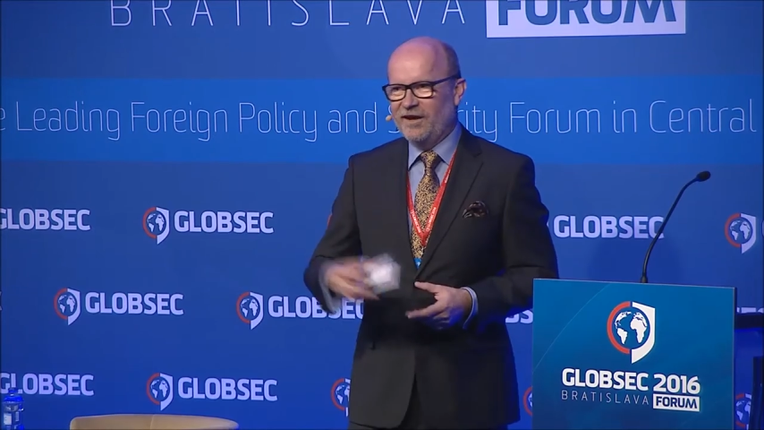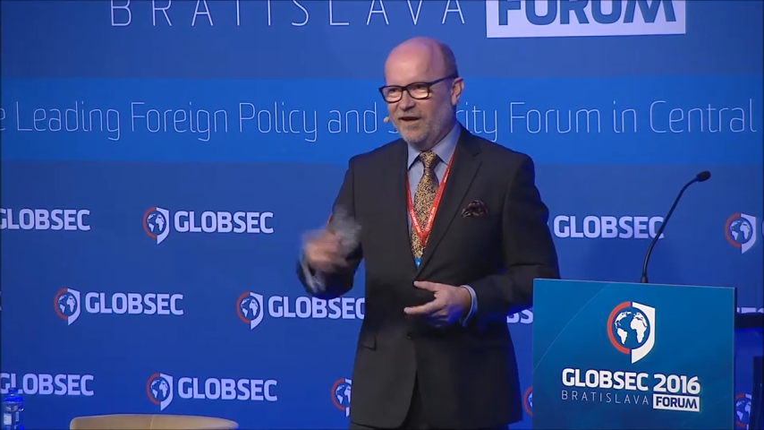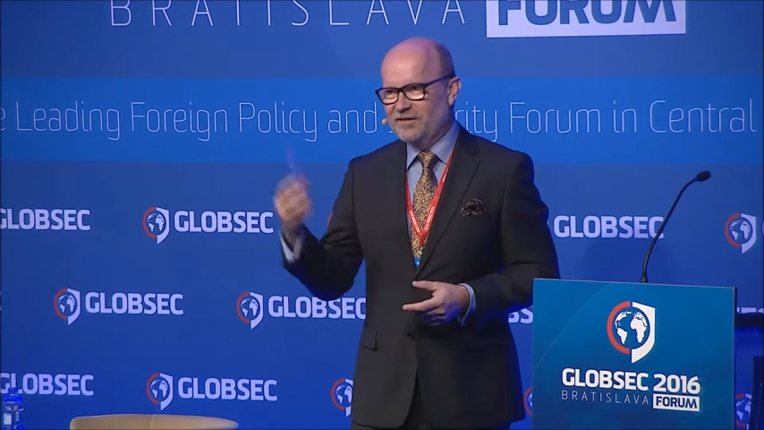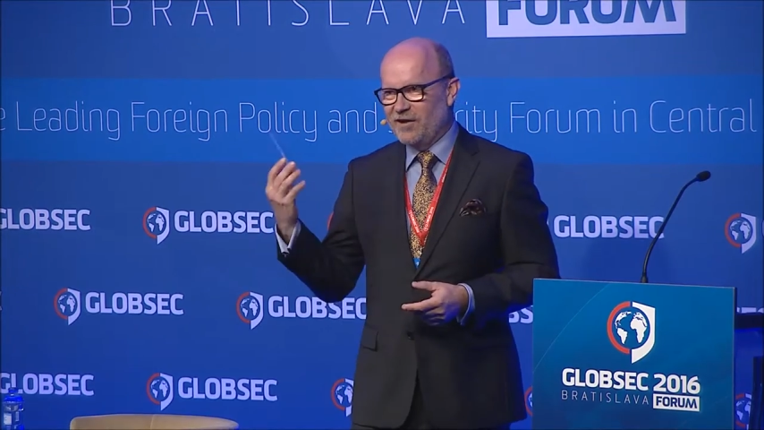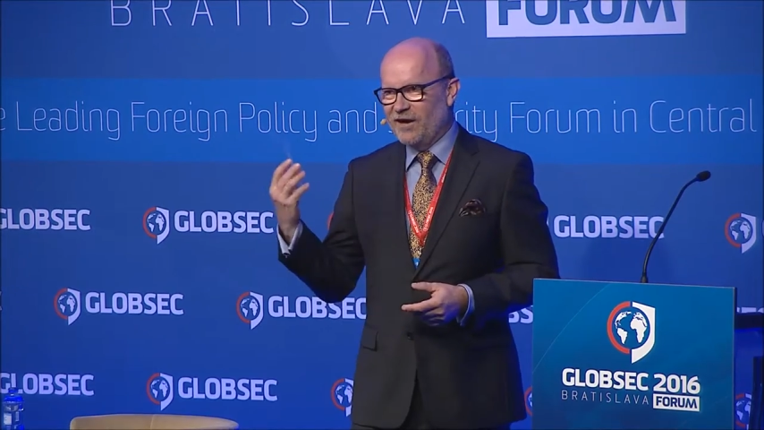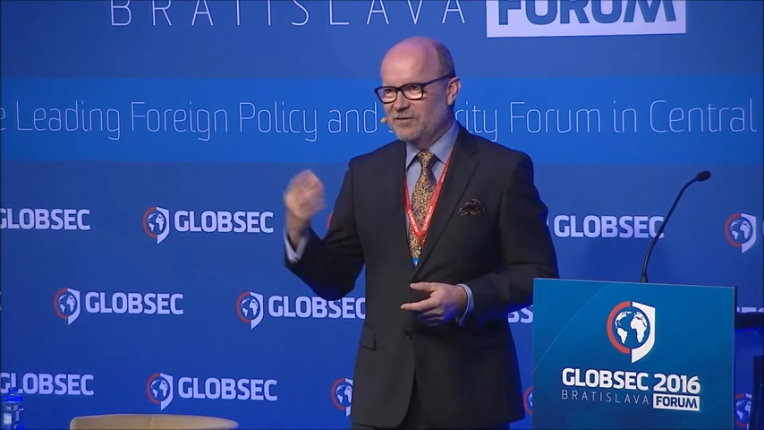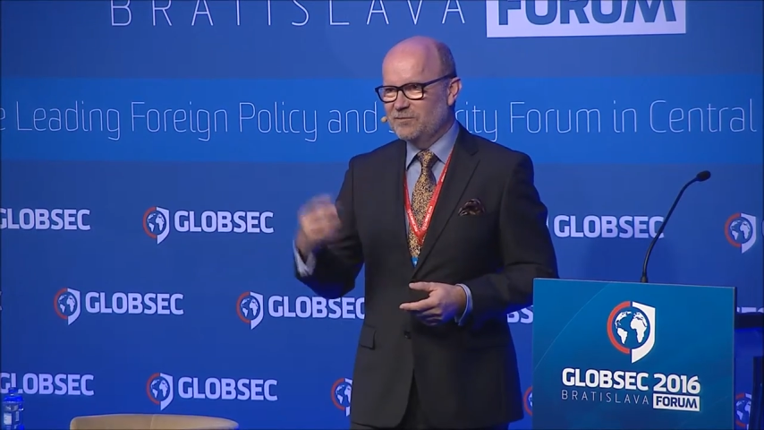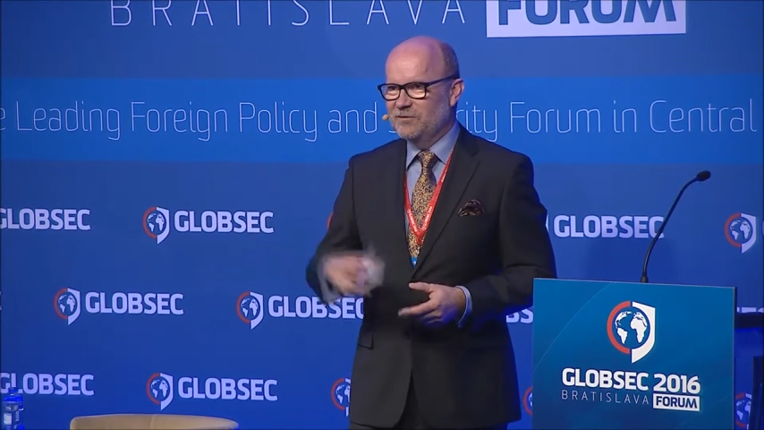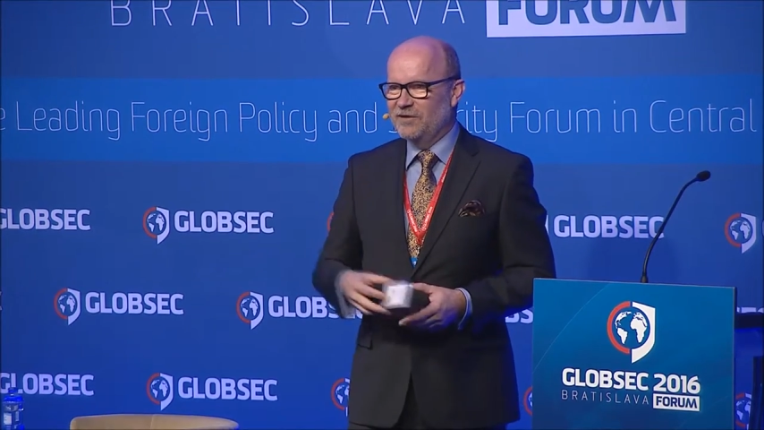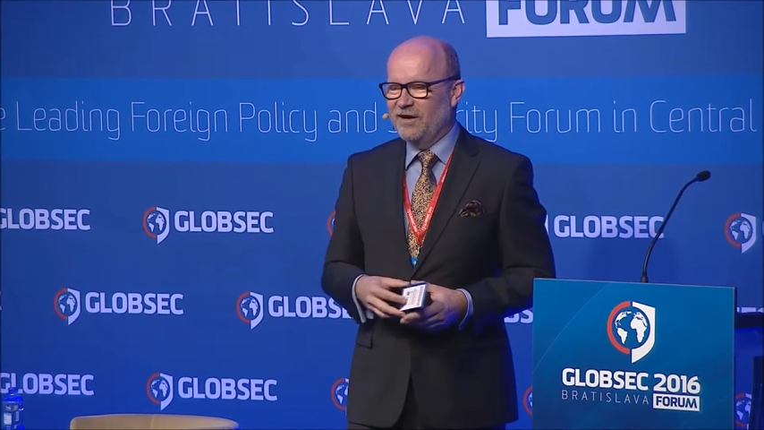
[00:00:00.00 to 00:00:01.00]
and try
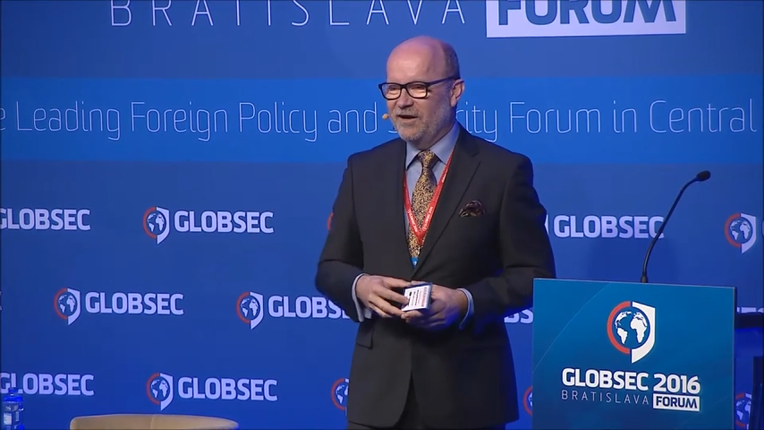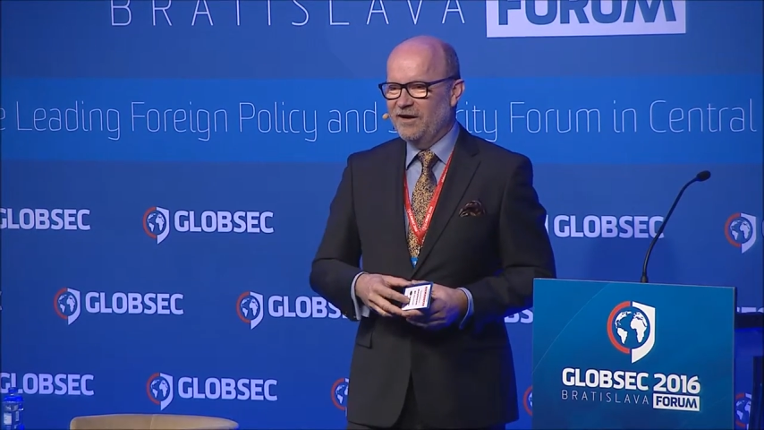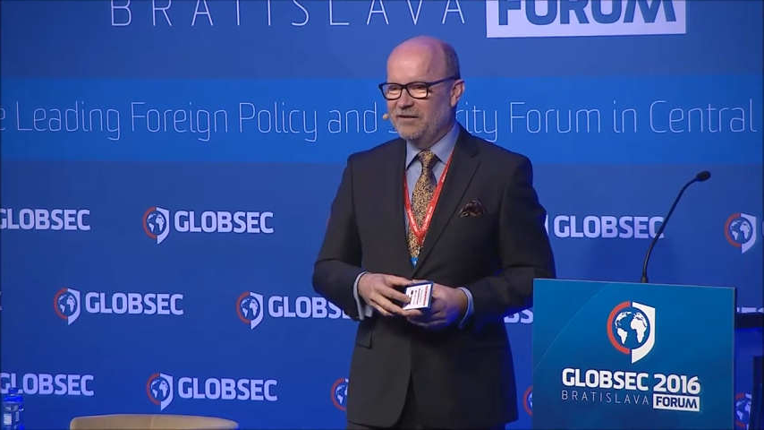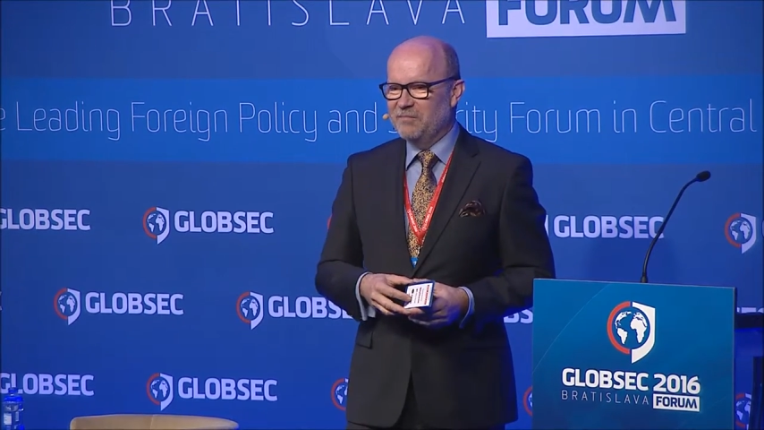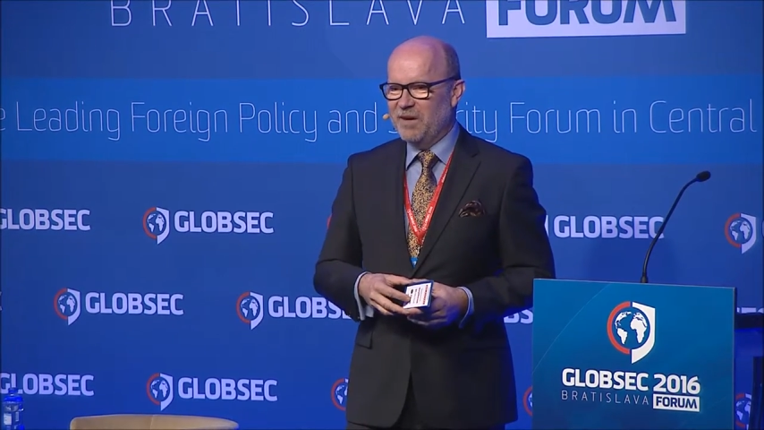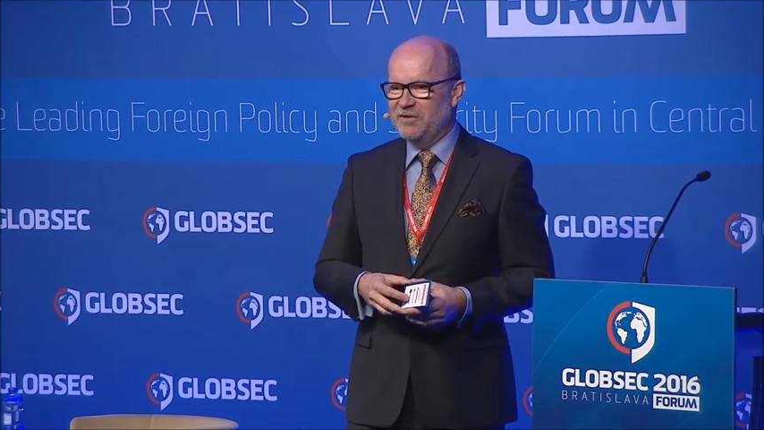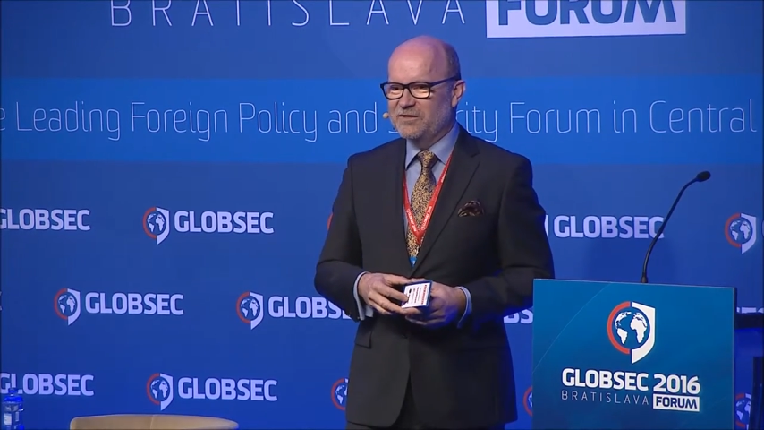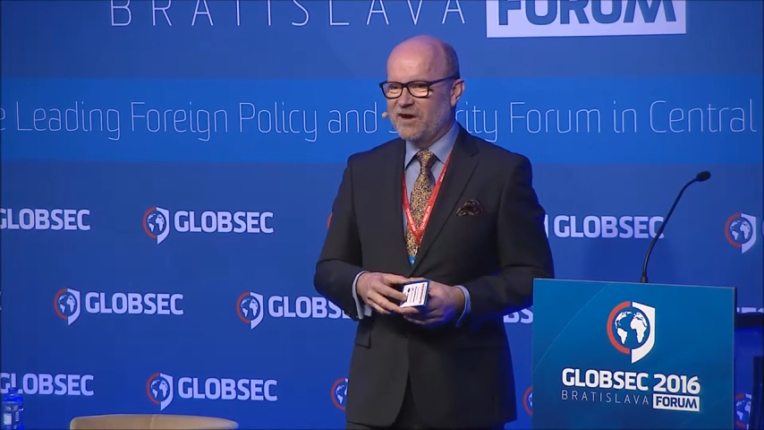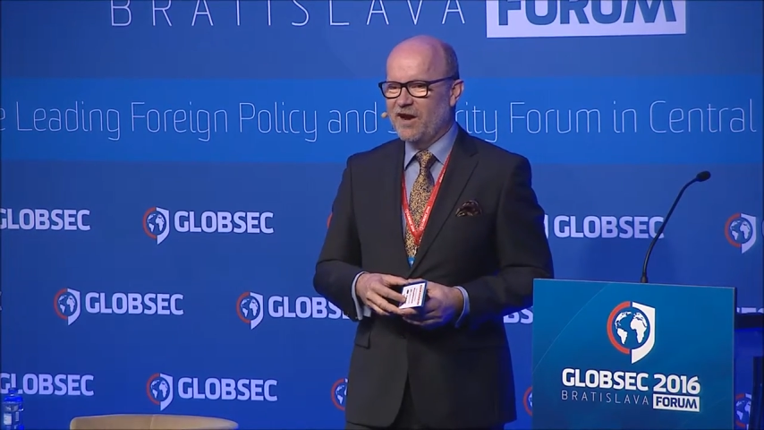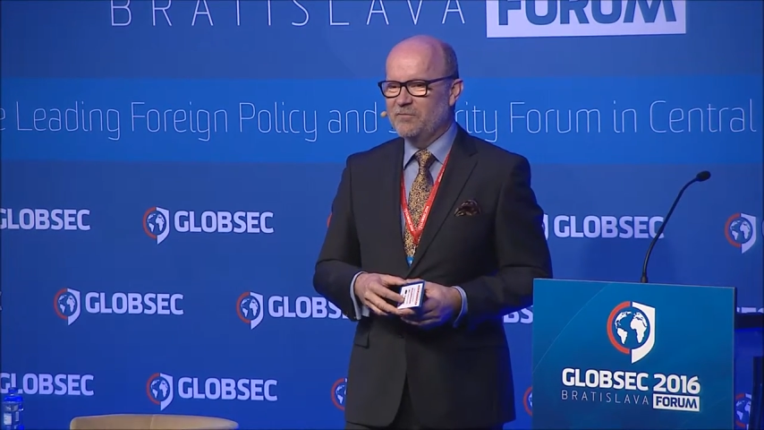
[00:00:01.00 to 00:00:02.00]
to maybe
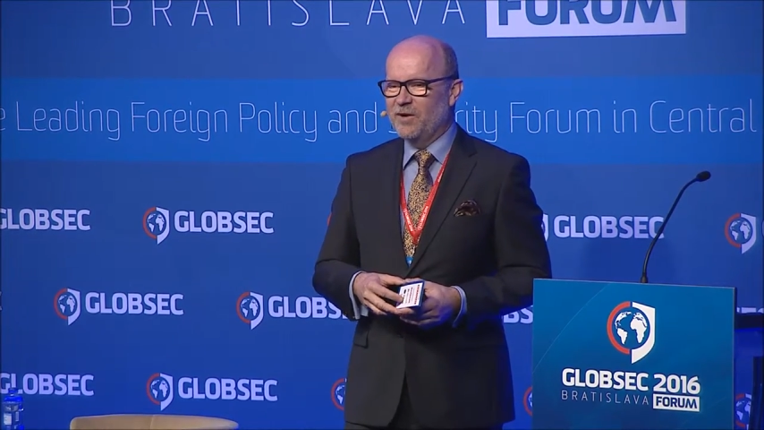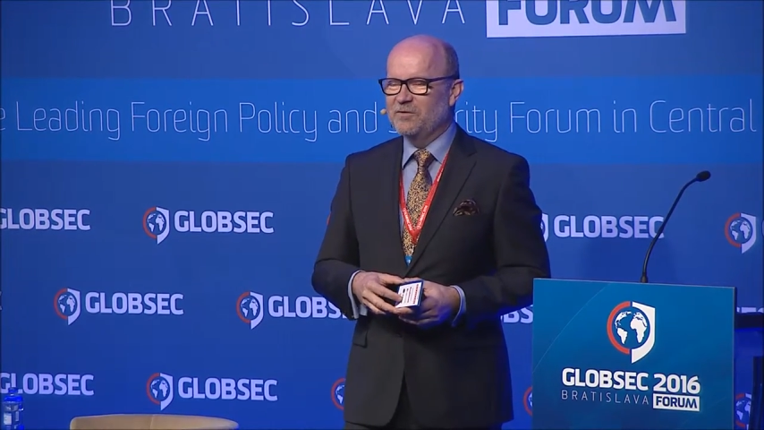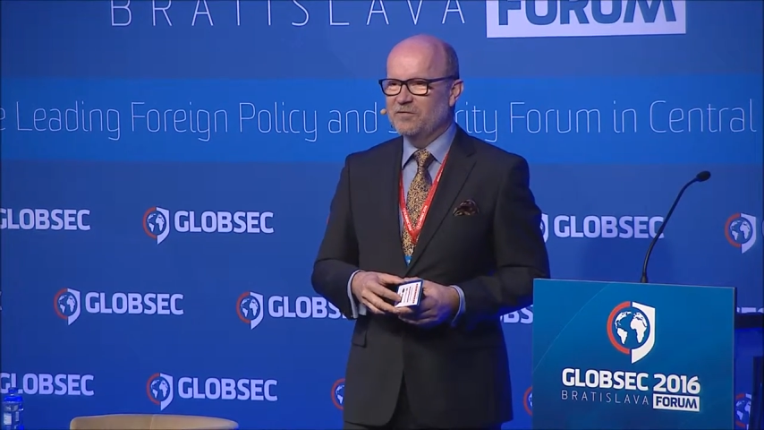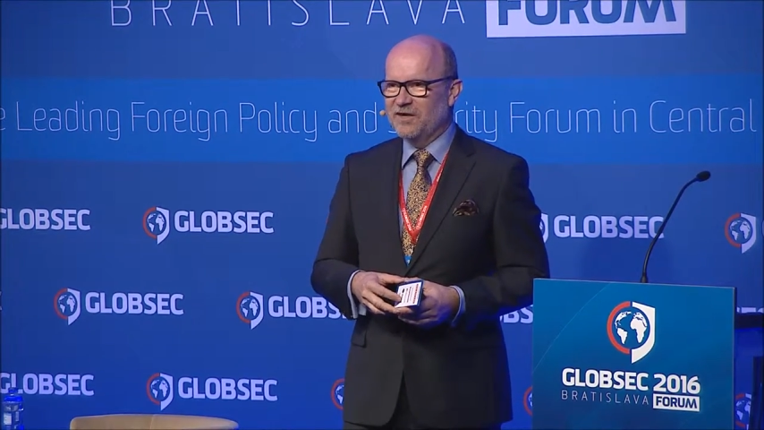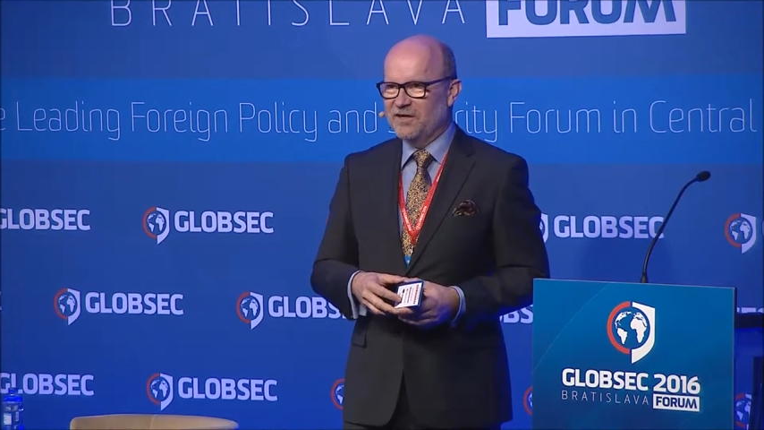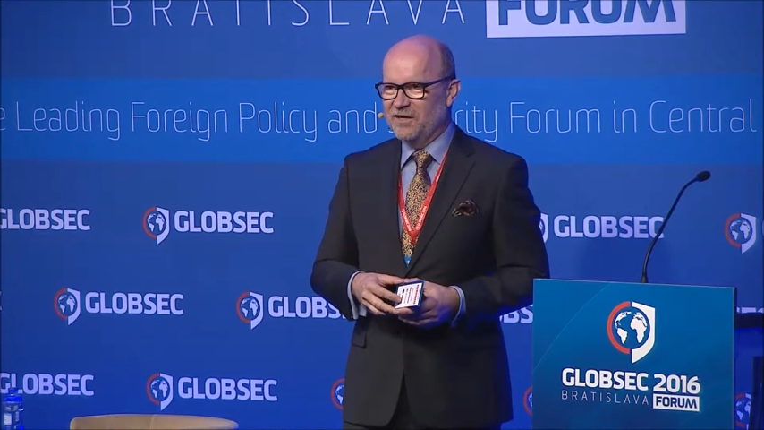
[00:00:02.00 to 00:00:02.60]
drive one of the